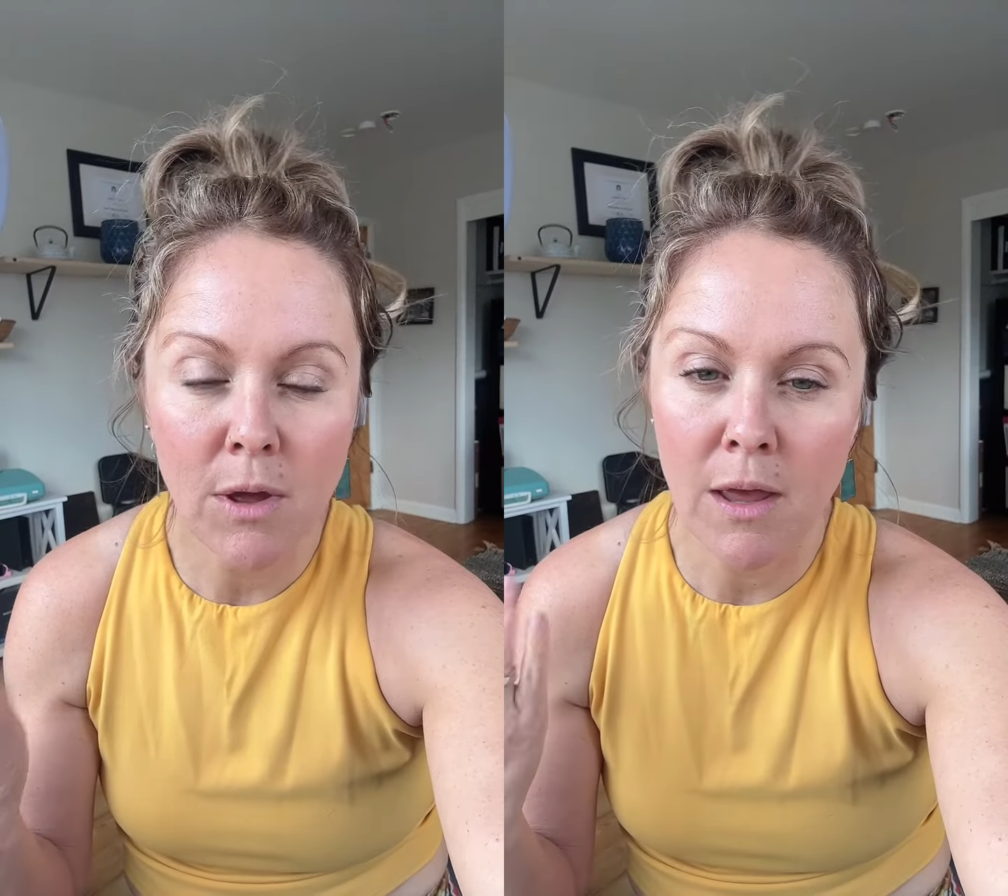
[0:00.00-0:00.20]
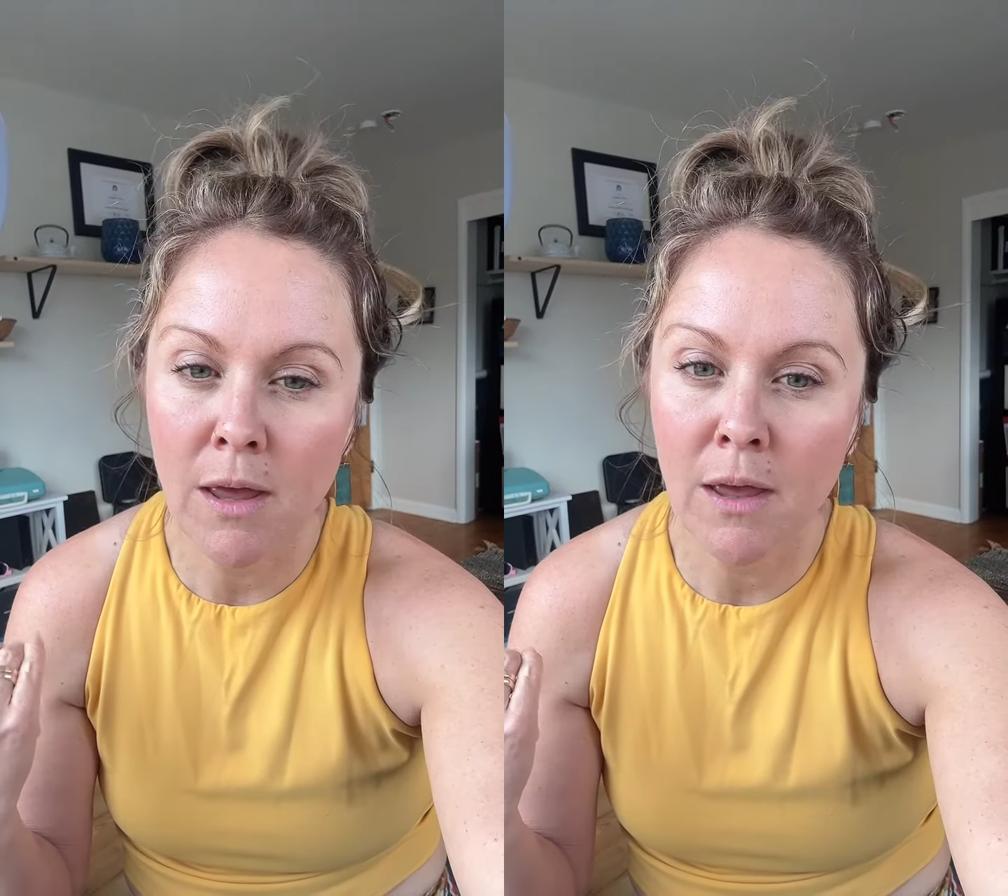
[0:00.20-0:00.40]

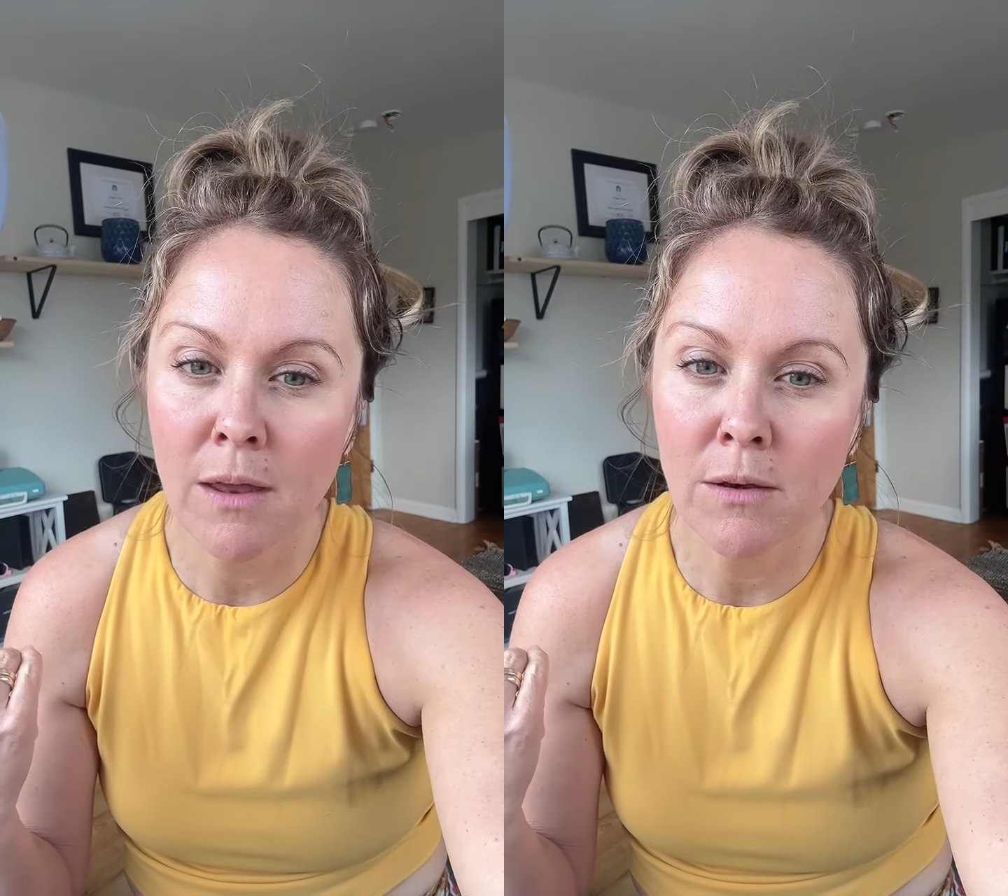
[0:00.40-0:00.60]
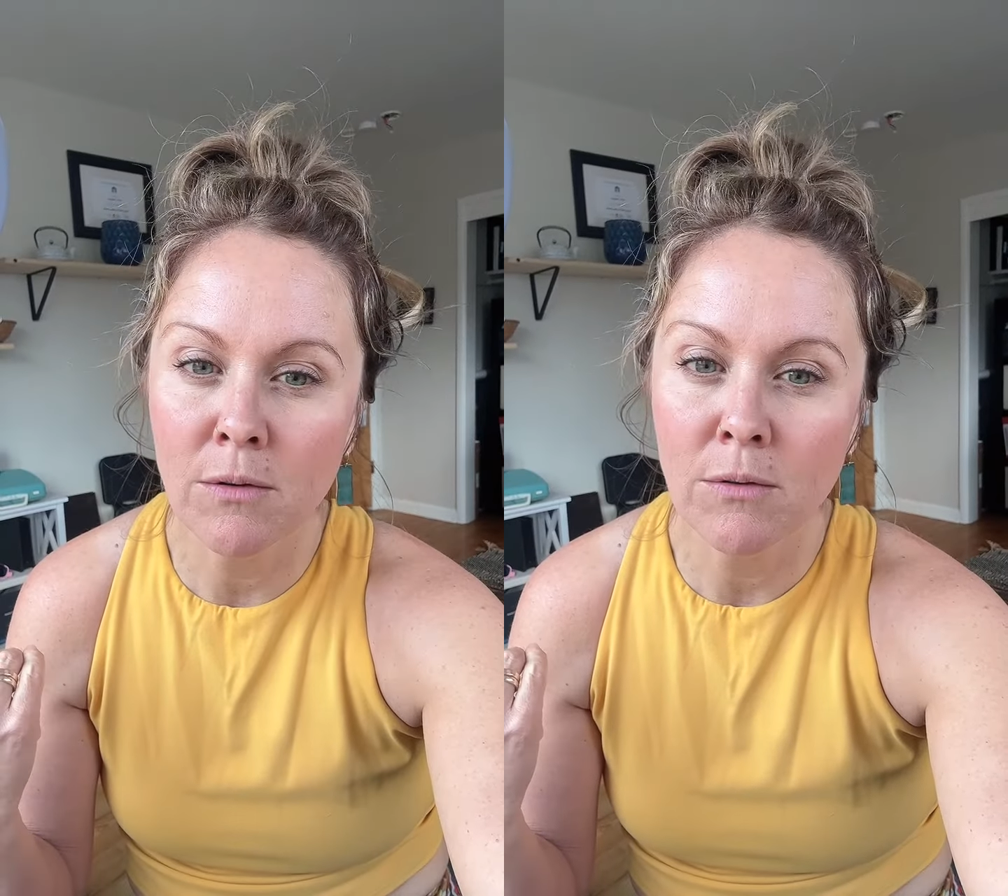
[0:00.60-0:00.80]

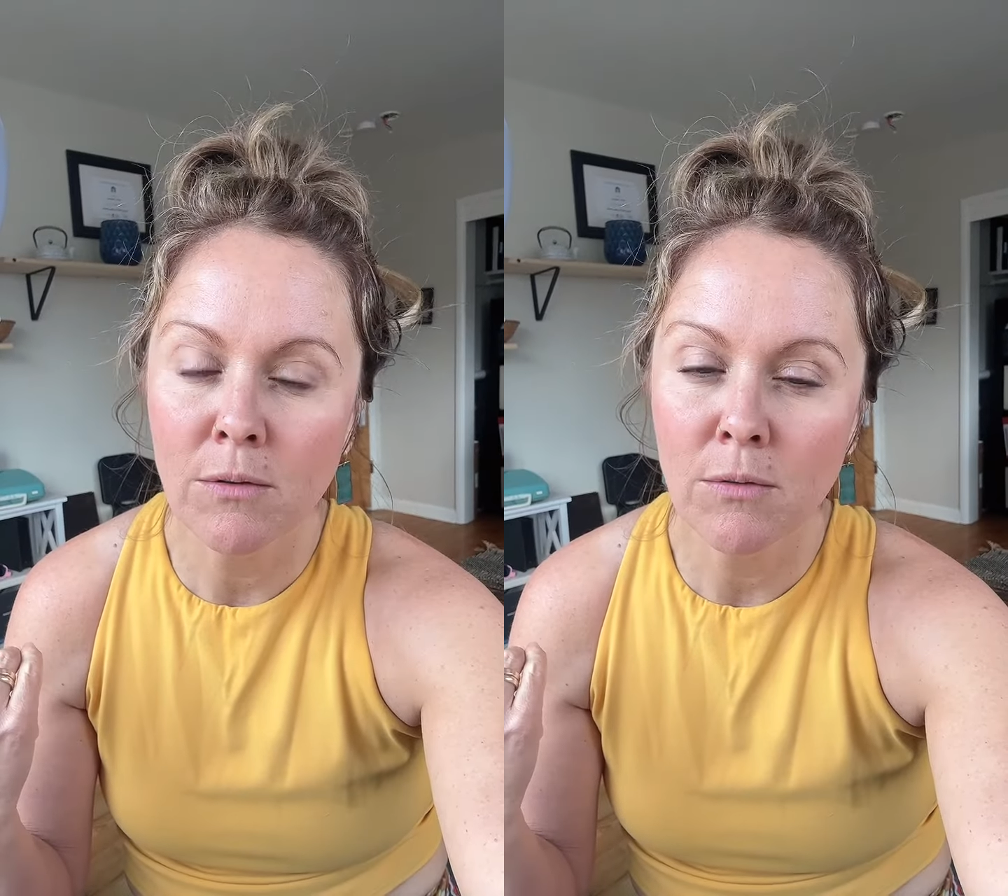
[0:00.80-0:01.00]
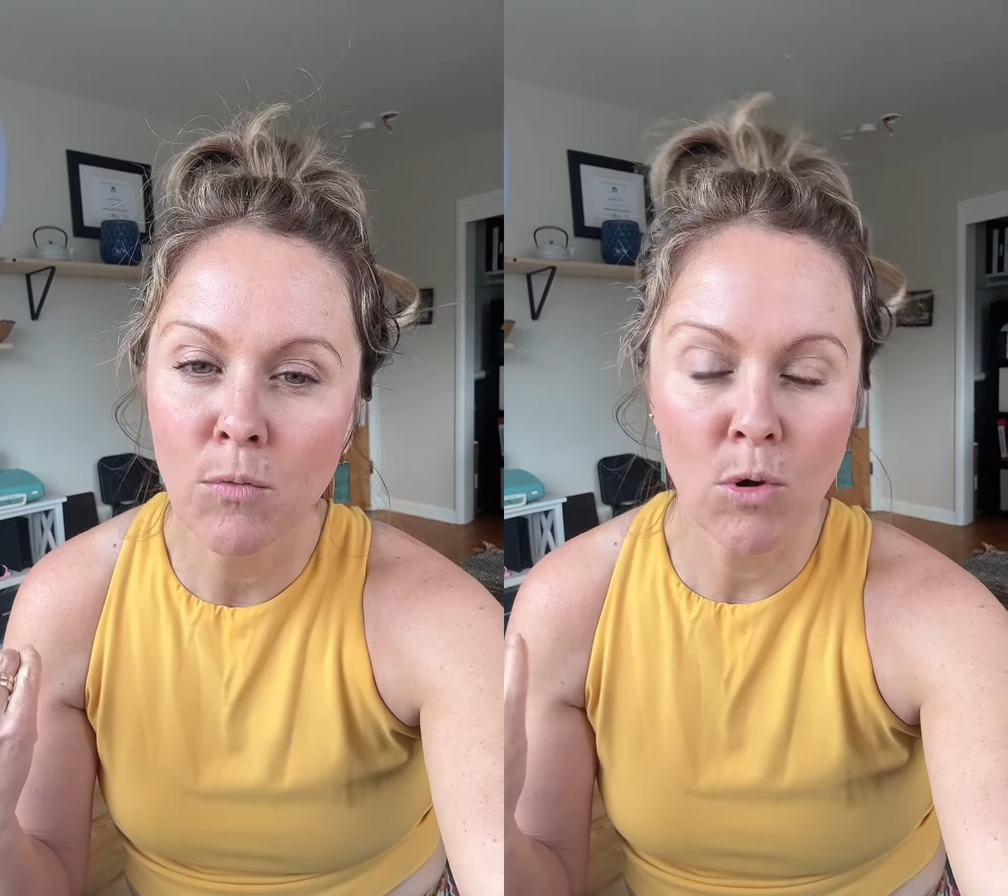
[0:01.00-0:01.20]
And
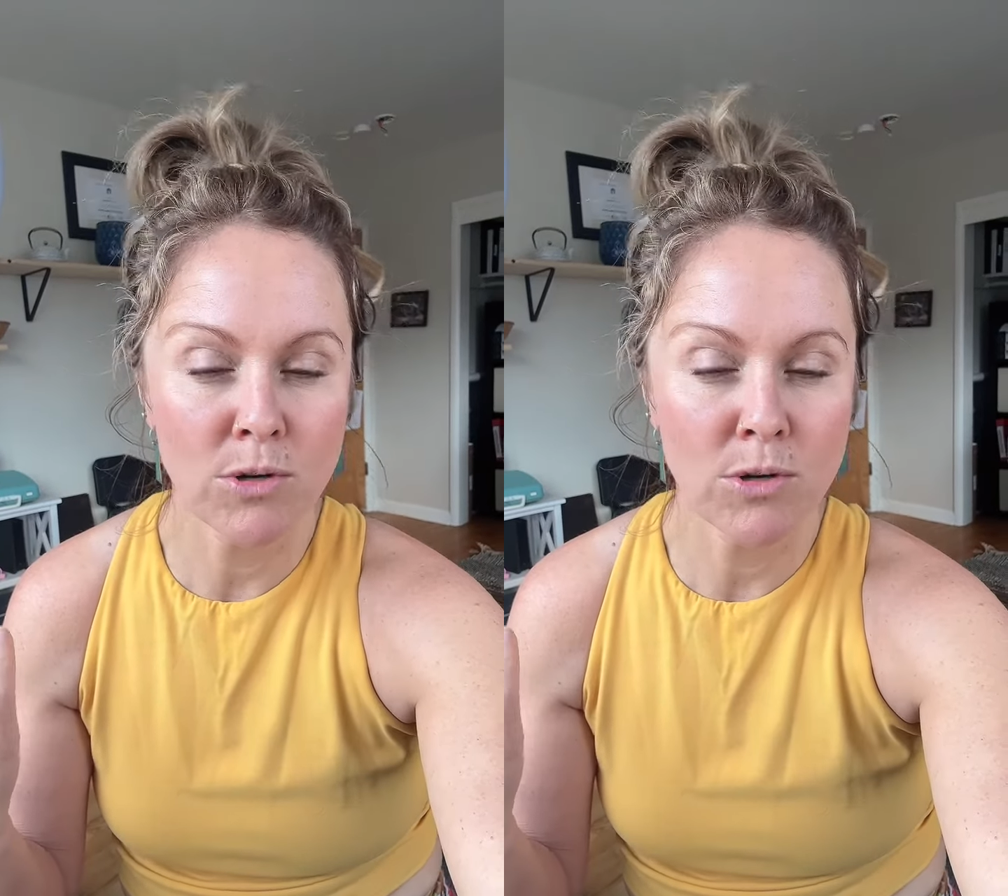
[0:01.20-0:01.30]
what